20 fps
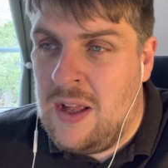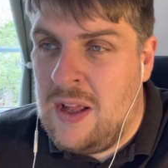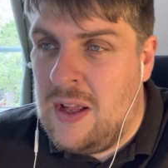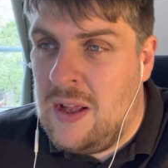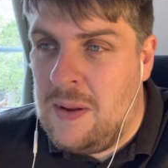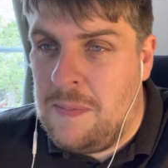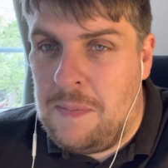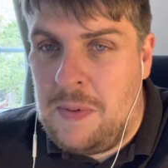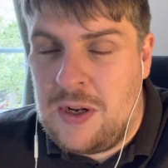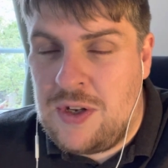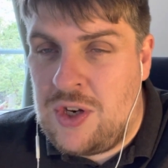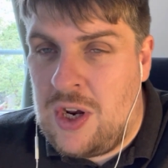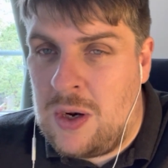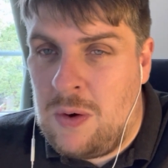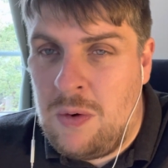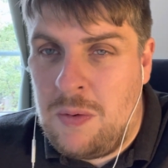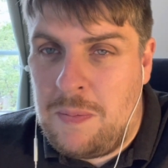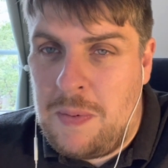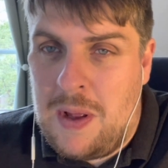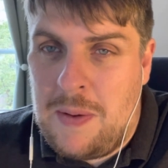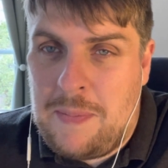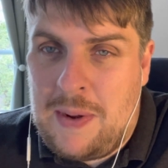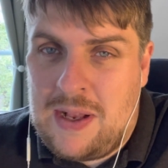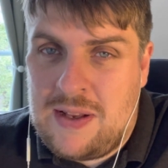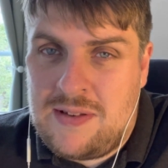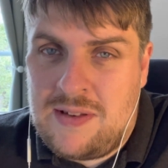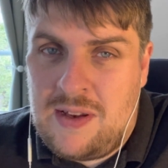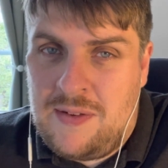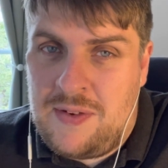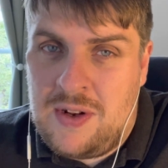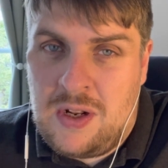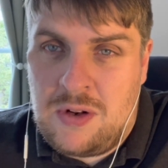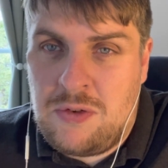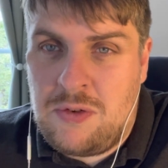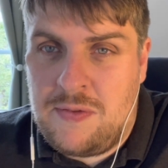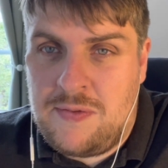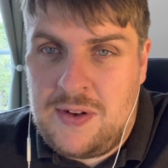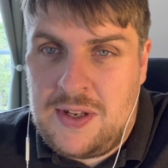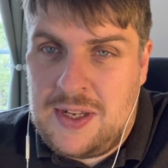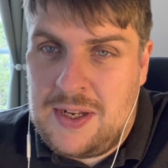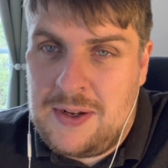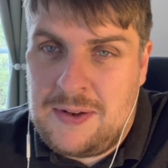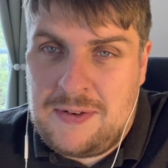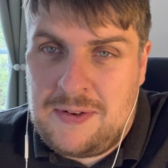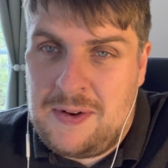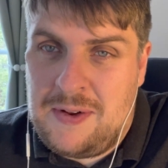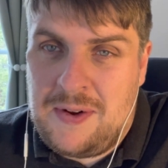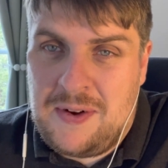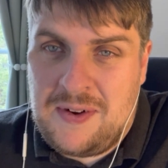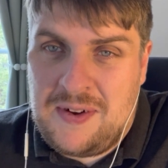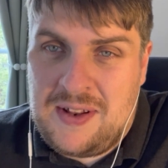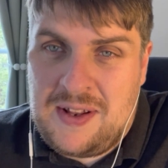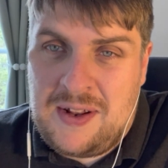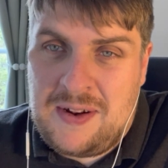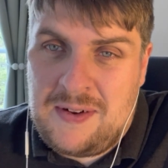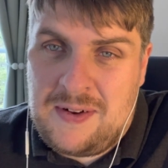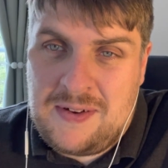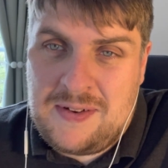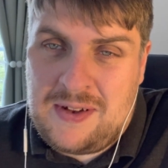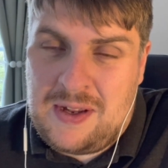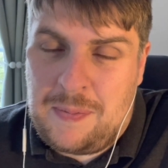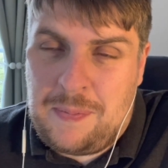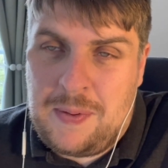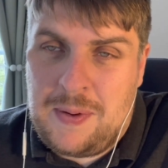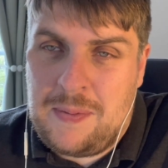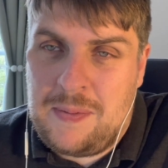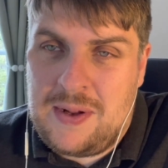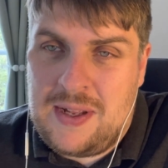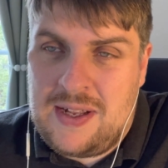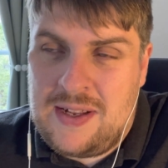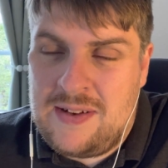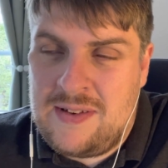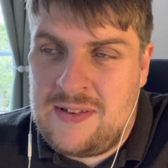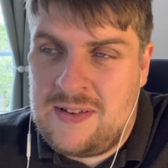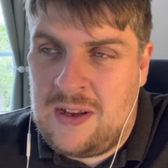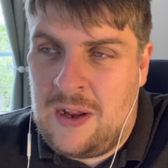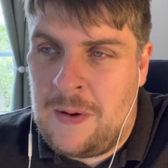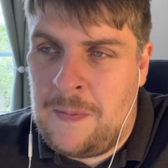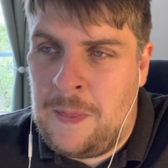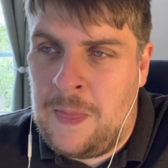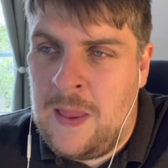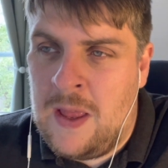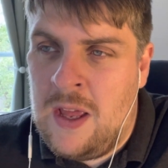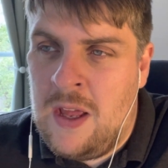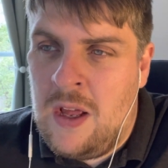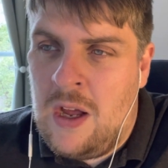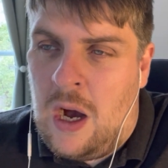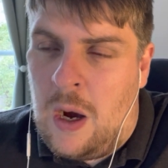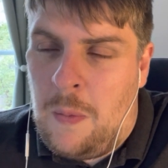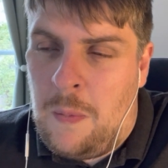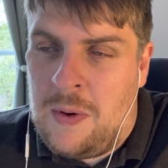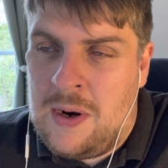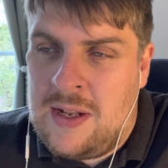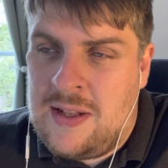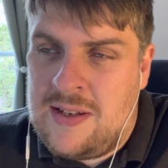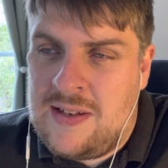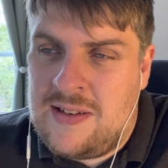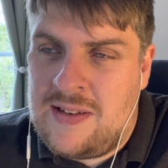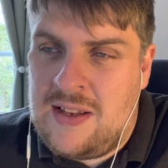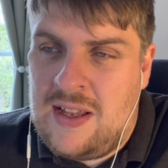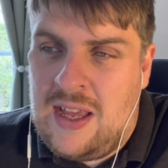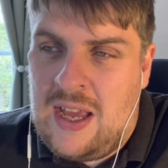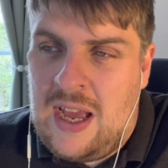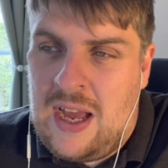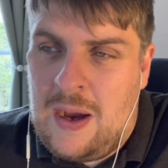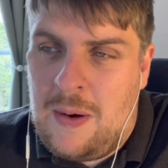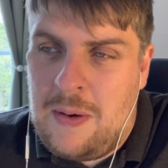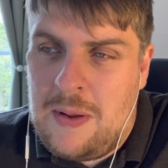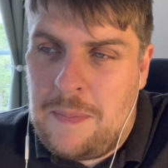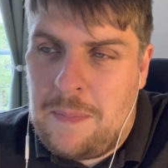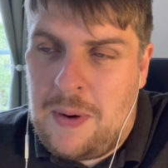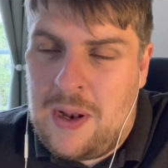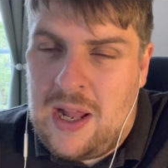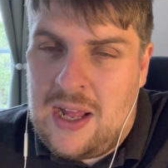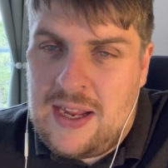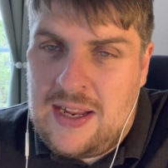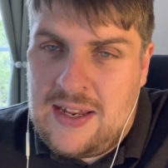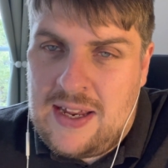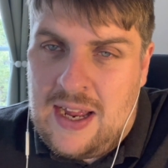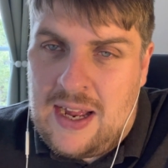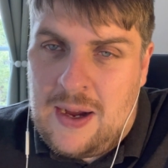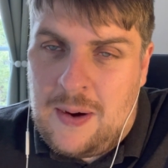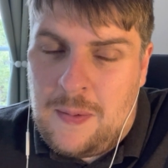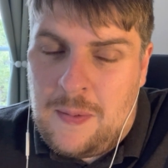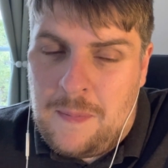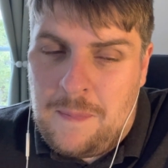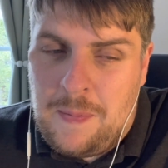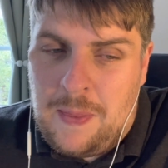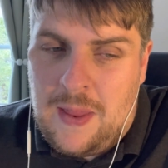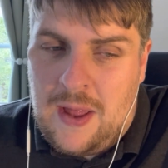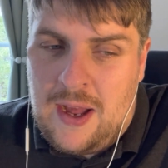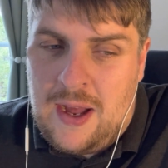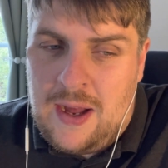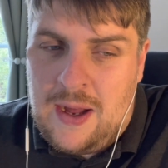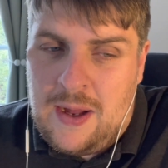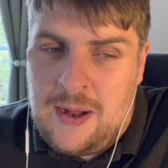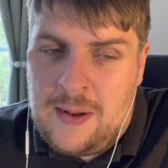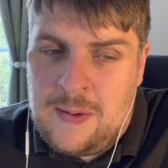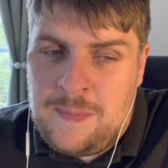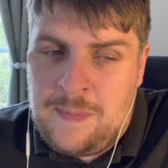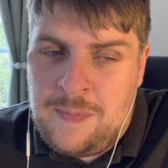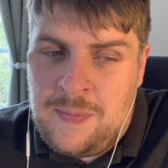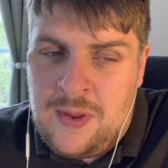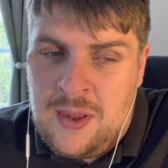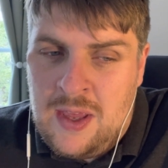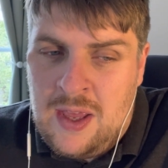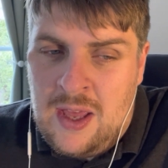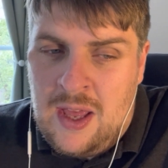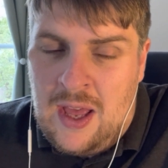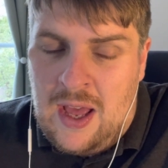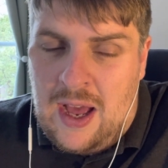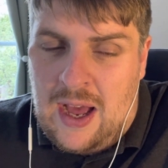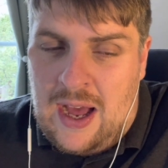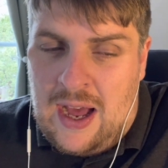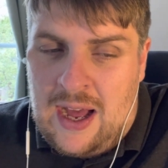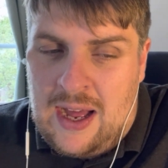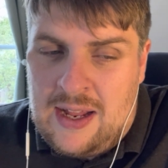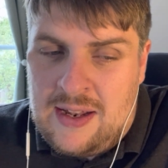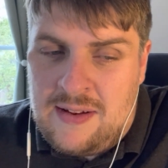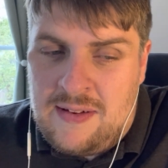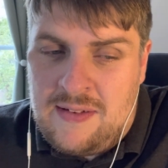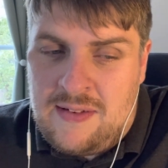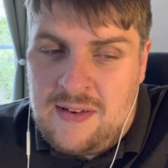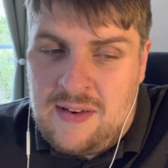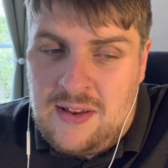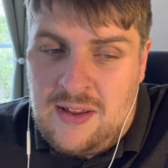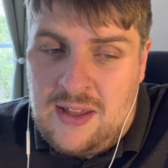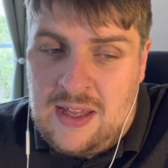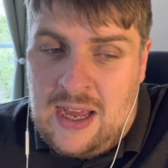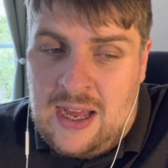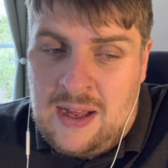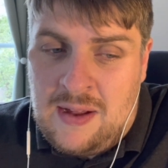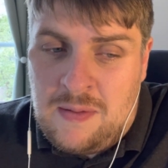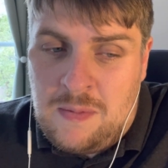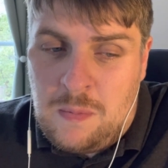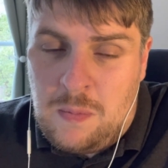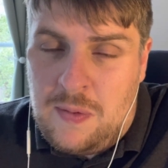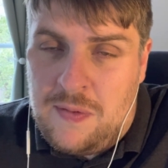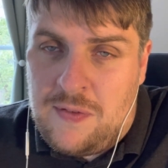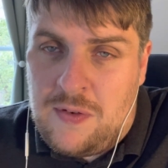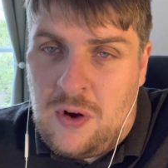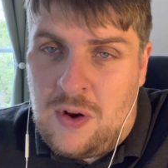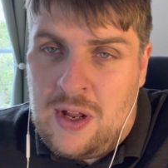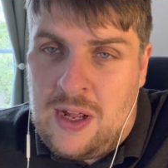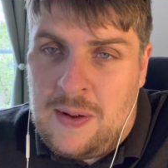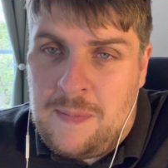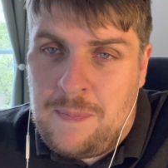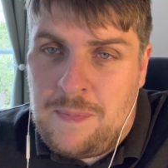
my channel would be about 700 videos long in the last couple of weeks. So I wanted to see how it played out. And yeah, we've got it.